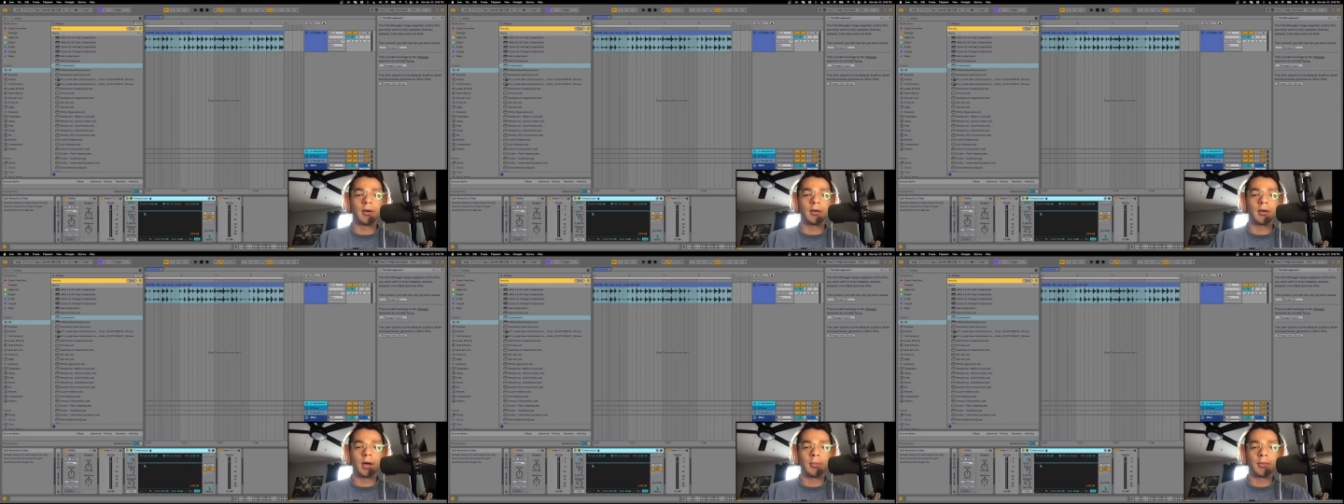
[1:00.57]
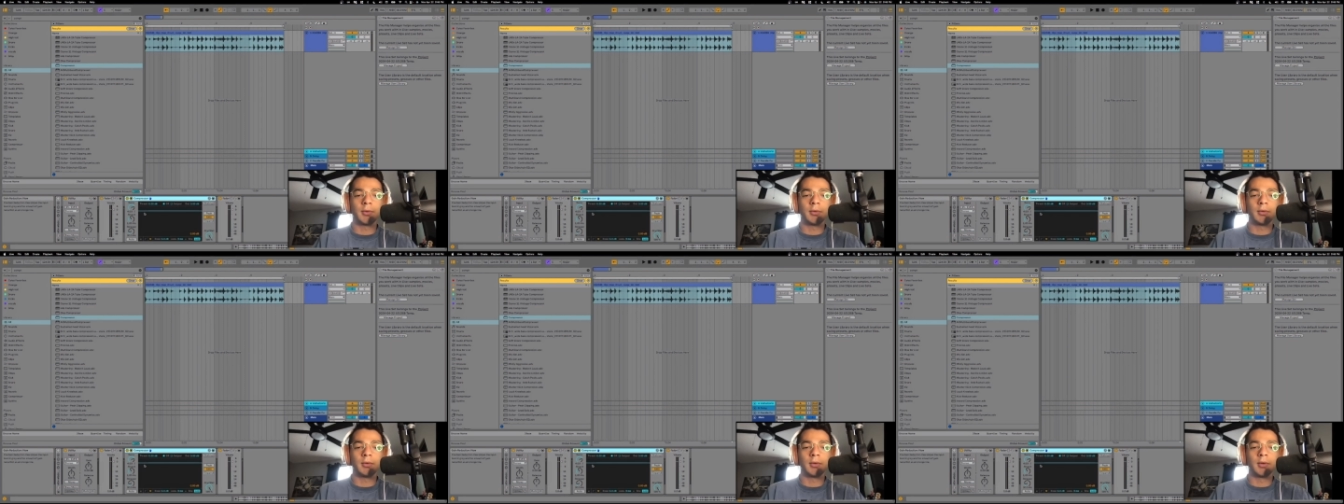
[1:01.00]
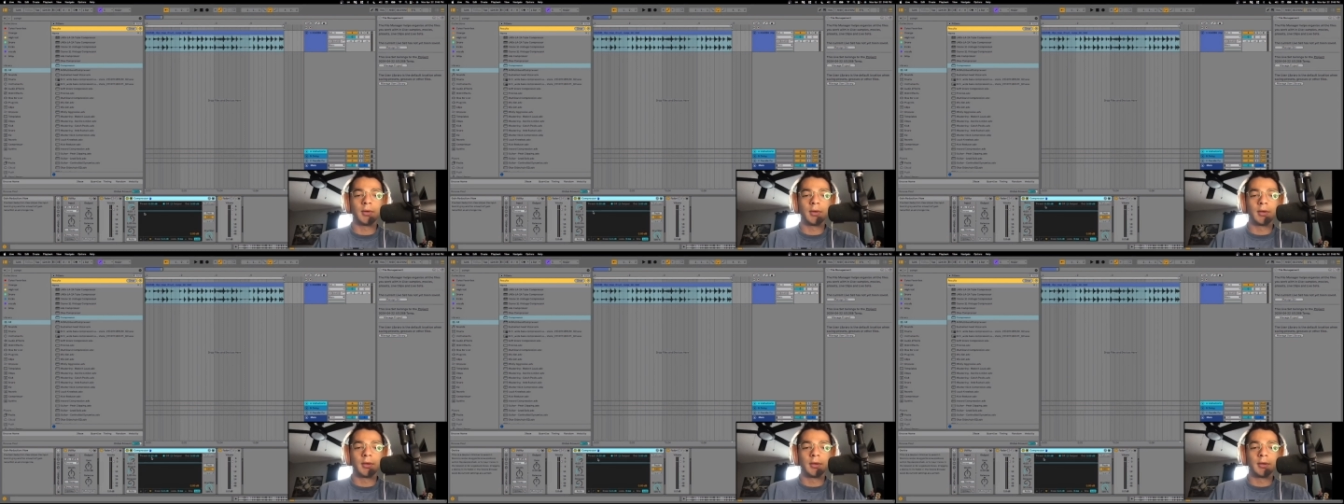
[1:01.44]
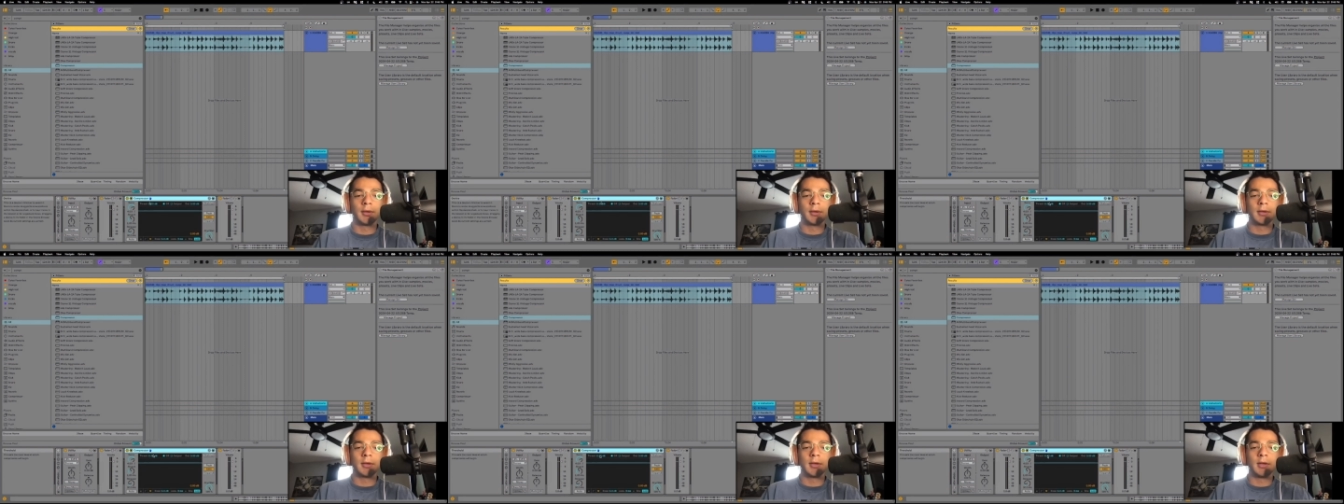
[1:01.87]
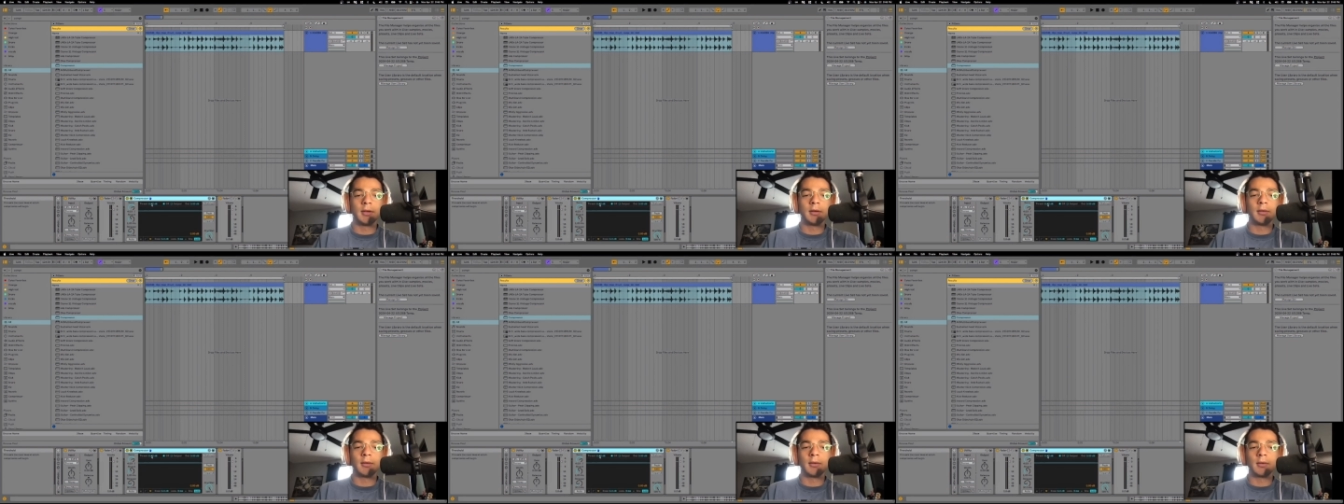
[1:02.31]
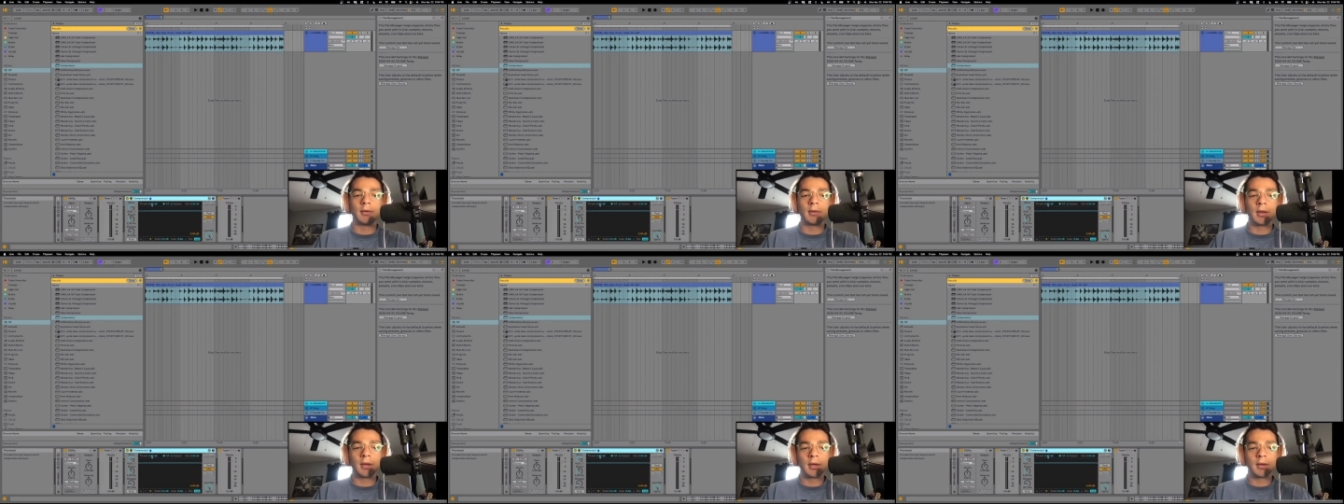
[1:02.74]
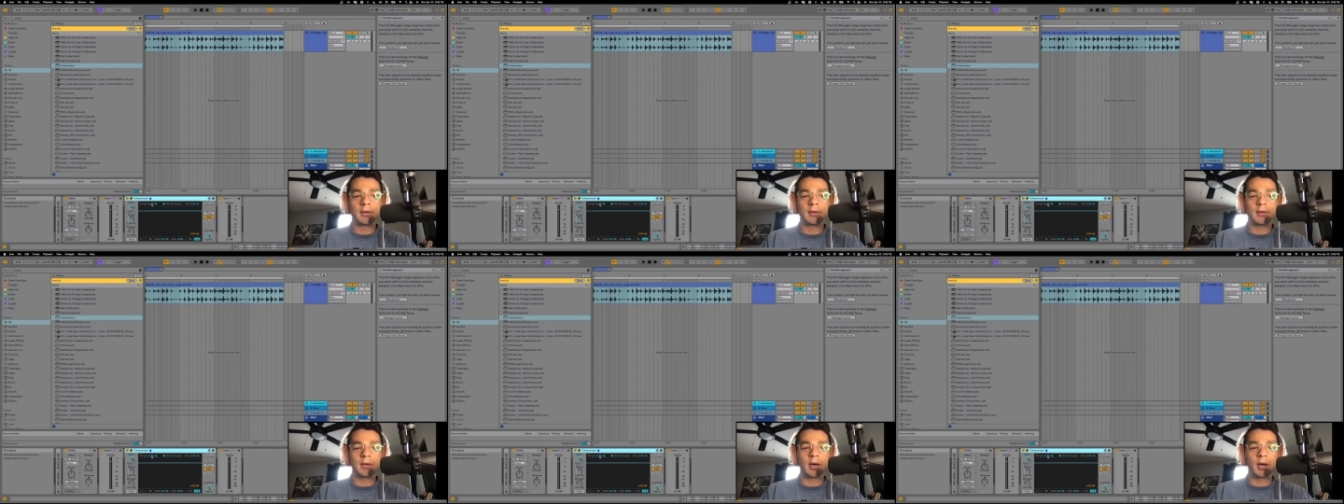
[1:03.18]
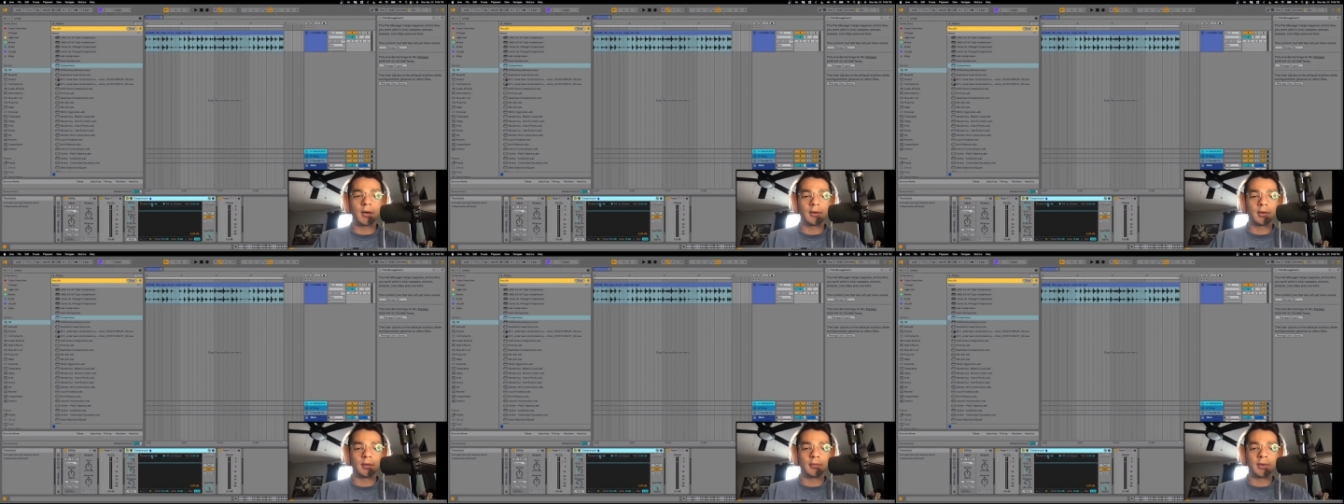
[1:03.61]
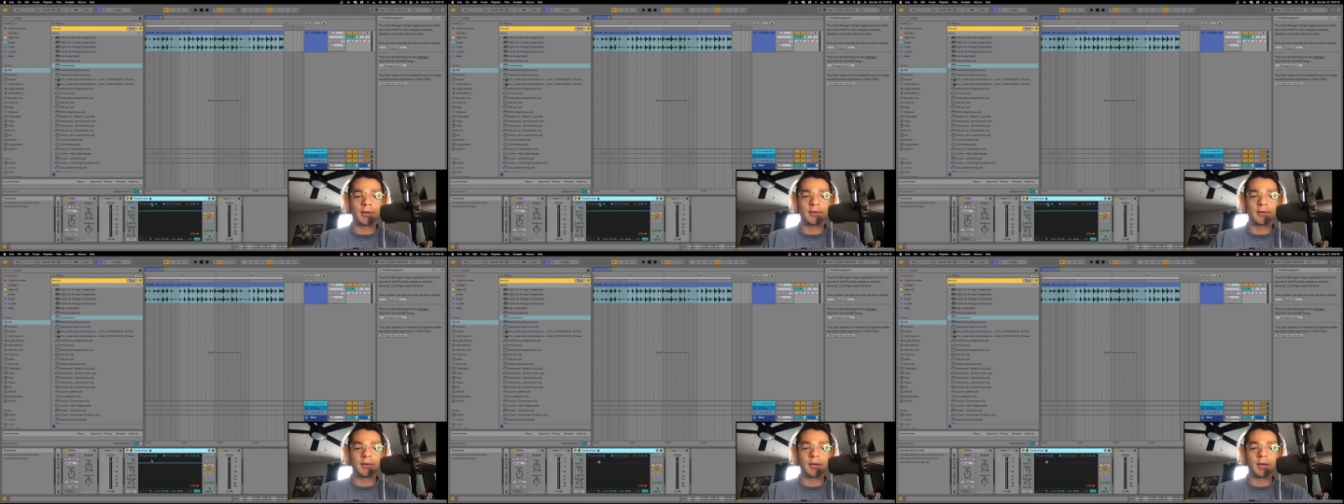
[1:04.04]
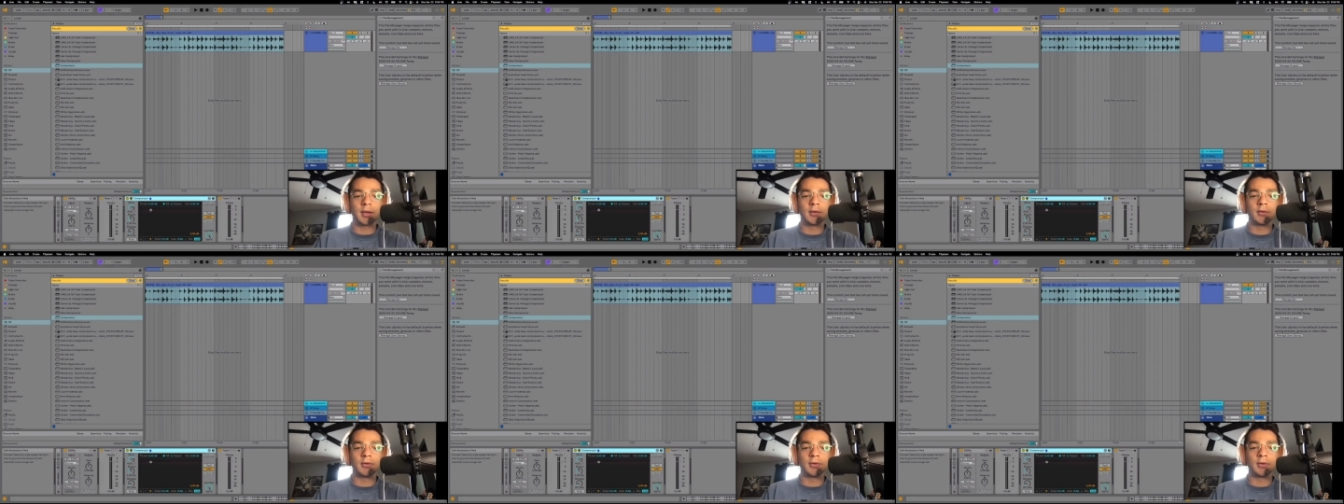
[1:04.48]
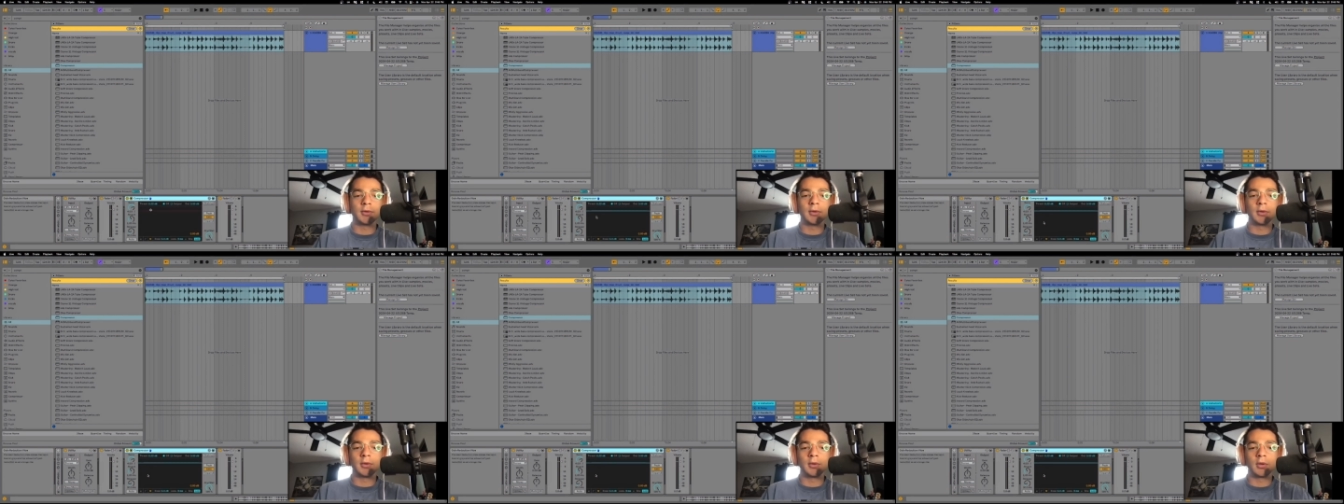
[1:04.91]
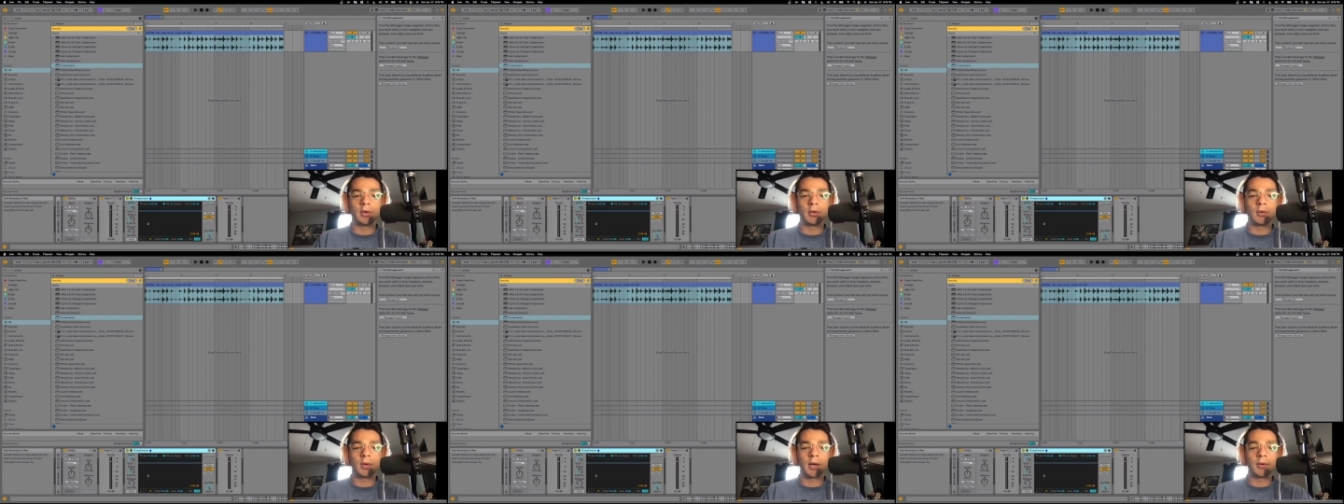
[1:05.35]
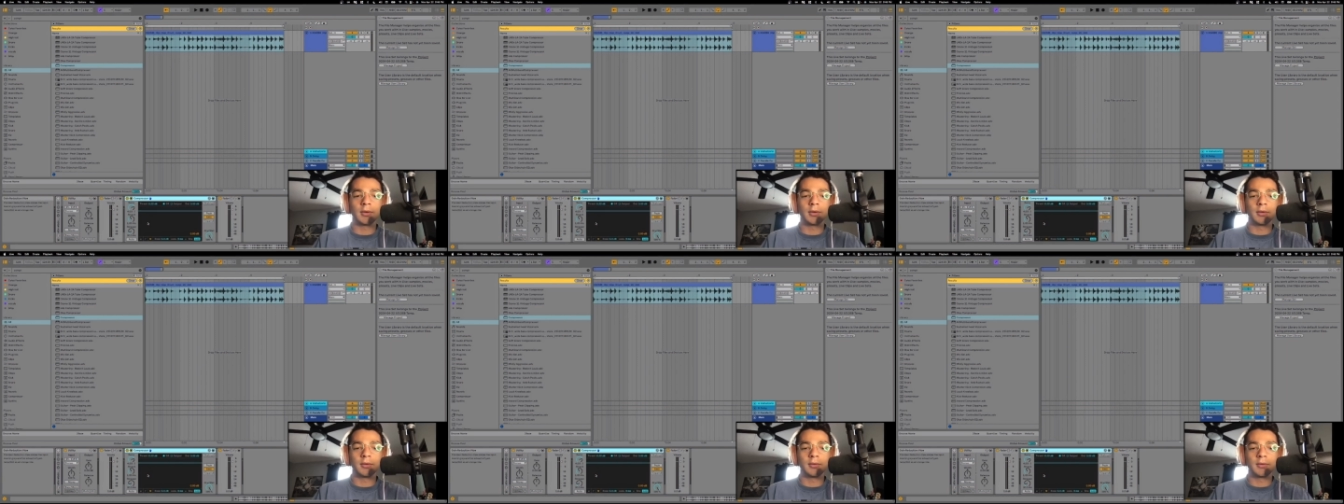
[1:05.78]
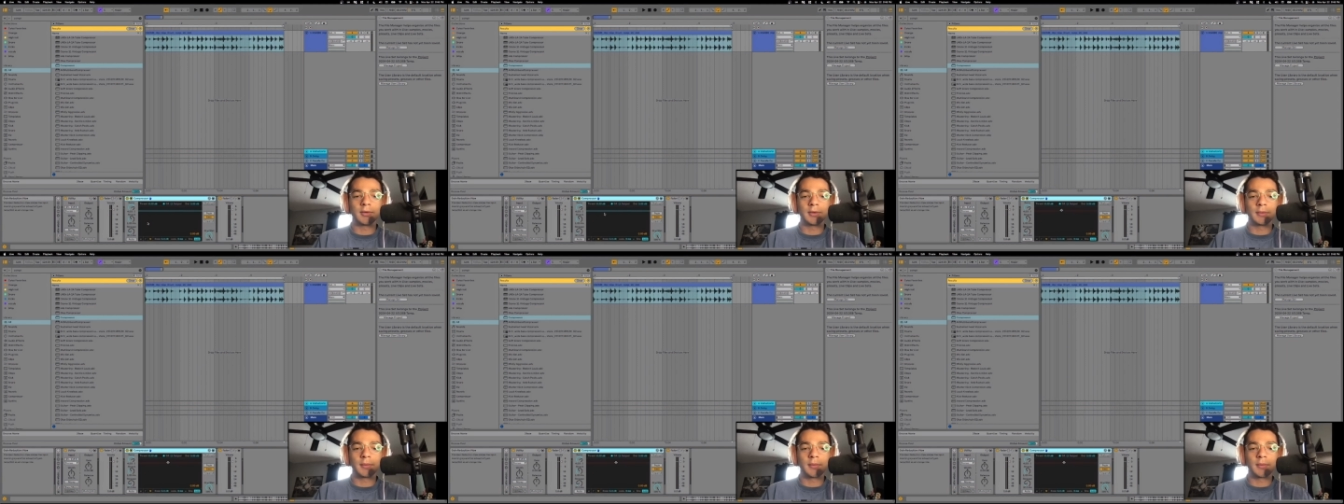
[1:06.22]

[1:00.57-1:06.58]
a couple key things on the compressor that you should know how to use,